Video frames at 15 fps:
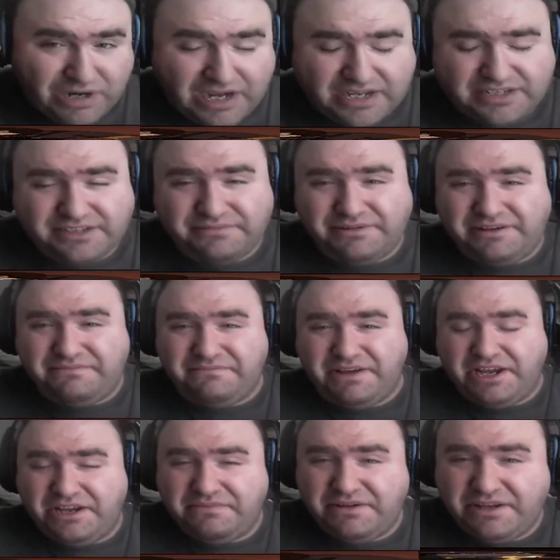Possibly,
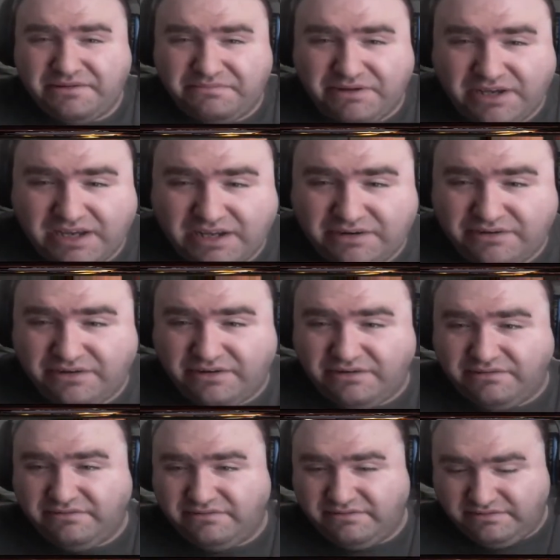maybe, but I don't
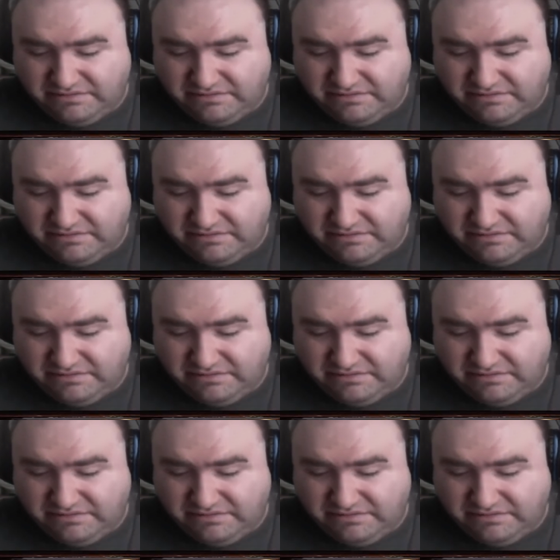know.